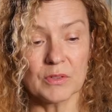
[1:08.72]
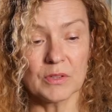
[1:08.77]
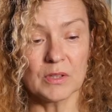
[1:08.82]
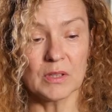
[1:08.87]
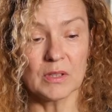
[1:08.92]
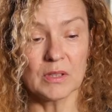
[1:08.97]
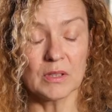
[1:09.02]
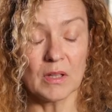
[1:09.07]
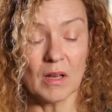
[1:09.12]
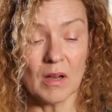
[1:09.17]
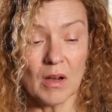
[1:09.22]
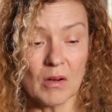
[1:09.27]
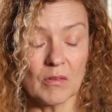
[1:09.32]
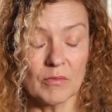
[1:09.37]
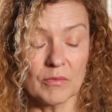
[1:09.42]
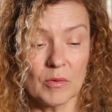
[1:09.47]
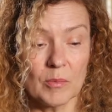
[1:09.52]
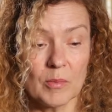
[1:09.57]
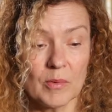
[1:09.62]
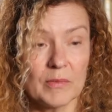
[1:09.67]
the art
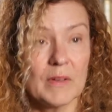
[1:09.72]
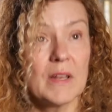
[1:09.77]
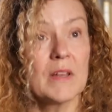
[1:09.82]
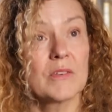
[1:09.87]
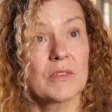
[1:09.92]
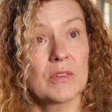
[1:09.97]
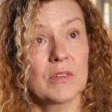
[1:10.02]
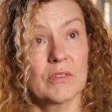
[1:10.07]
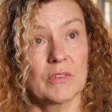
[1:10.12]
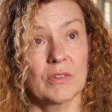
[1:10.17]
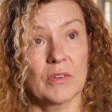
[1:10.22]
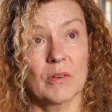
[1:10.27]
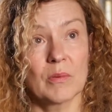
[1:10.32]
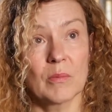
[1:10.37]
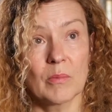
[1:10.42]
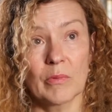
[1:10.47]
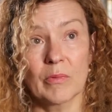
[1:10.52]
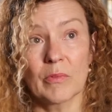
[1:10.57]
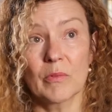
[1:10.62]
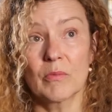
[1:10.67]
form of literature
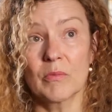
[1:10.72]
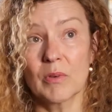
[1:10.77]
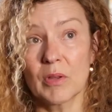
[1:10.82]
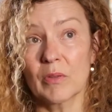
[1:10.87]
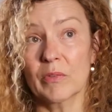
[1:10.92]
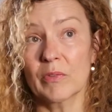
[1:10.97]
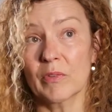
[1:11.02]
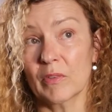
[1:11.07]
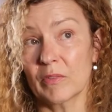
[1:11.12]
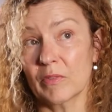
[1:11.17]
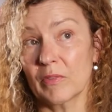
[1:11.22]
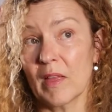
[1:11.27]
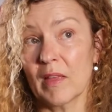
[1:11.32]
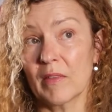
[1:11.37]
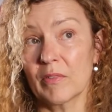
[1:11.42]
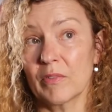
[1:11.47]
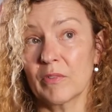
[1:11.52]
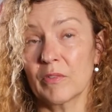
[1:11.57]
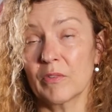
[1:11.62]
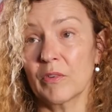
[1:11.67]
it was a real
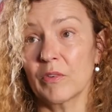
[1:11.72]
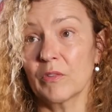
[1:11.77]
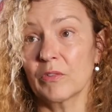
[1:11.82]
success to